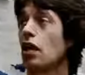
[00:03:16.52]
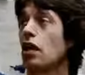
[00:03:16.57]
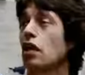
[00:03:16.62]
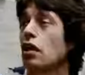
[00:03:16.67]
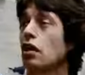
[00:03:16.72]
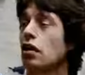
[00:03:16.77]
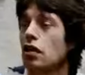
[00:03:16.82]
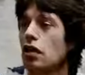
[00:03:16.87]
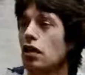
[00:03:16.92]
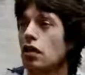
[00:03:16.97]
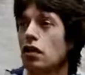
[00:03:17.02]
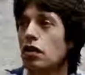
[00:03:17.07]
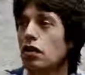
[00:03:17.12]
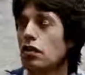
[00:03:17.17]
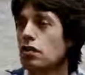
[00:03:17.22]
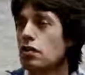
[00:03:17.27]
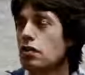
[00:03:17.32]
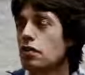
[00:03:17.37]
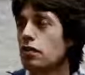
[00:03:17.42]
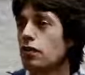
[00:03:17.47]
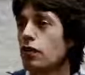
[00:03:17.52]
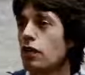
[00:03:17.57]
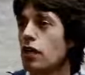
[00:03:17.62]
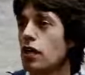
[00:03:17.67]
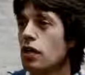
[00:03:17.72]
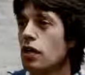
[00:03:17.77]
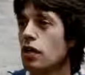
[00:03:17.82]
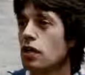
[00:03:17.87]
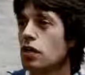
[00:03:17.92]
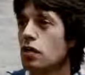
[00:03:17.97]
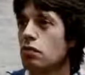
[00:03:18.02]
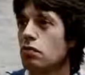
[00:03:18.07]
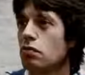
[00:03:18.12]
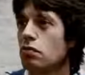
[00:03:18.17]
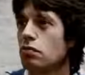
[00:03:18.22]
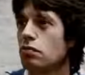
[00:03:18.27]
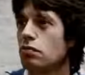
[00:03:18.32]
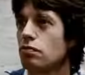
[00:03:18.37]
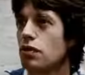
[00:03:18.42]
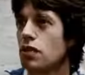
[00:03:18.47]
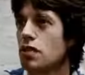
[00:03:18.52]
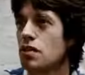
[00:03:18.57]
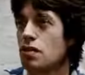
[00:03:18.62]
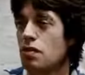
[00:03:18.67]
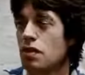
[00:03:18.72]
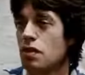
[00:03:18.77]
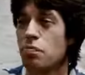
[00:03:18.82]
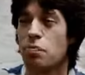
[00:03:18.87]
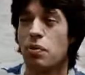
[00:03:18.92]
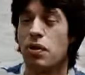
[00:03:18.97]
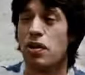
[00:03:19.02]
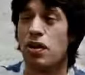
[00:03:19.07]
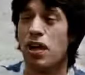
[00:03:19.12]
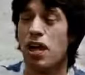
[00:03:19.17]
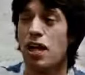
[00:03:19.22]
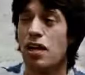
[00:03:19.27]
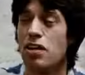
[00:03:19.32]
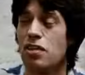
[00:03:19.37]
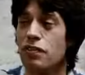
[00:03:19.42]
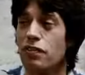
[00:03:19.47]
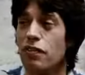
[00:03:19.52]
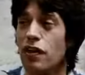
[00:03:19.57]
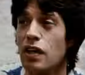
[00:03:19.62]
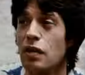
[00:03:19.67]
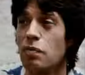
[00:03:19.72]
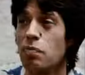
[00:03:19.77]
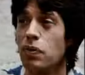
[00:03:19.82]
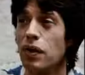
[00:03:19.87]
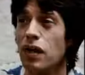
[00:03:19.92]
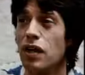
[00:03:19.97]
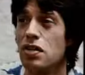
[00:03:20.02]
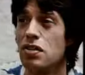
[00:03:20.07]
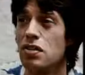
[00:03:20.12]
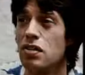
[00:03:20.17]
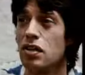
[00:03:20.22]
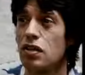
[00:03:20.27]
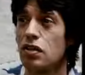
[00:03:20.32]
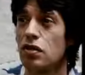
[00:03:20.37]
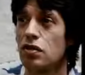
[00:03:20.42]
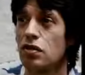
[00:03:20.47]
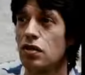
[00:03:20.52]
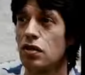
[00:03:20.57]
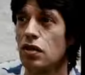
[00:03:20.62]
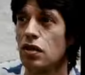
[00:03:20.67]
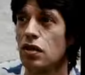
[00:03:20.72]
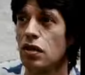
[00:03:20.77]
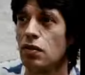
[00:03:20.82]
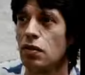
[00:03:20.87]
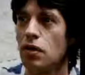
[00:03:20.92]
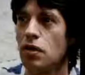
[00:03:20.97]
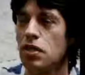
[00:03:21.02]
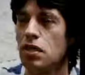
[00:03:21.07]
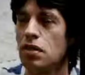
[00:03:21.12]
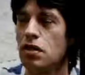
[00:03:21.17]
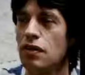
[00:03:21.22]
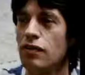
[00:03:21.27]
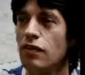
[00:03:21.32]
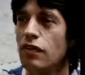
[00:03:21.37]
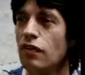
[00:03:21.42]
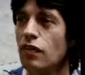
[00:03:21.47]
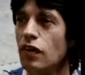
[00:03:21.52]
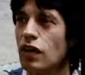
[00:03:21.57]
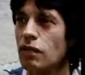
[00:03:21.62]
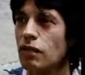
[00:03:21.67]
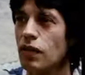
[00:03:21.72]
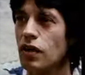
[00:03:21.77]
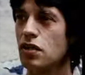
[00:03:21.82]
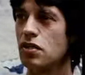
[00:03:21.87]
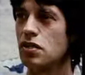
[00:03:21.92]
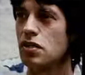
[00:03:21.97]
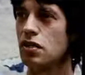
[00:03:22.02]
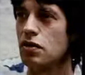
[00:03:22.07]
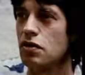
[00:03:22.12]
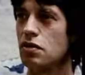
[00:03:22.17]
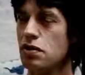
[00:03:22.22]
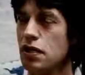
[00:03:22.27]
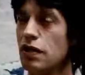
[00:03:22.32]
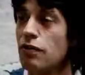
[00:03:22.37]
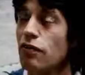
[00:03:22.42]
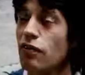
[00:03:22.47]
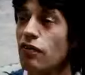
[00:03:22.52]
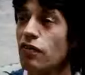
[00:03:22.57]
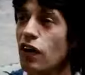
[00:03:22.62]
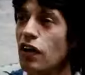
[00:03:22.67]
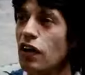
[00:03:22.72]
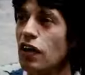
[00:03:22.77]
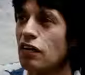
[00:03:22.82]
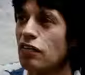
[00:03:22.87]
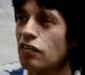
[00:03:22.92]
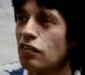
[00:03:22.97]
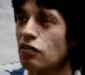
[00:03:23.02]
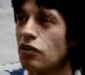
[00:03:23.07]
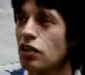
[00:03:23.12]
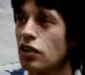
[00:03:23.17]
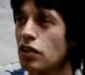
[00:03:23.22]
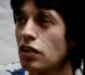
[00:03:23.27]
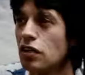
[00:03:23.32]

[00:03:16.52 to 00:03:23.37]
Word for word: Mm. No, it's fine. I don't... It's bit, England's a funny place, you know. And I don't live here very much, so it's even funnier for me.